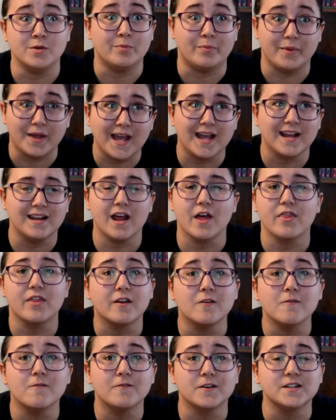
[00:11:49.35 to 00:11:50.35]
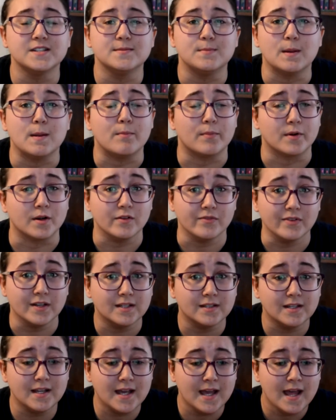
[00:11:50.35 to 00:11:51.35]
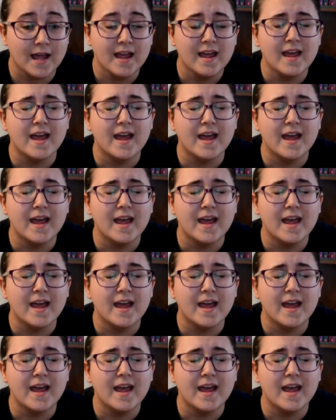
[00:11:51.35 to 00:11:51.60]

big, nothing fits me perfectly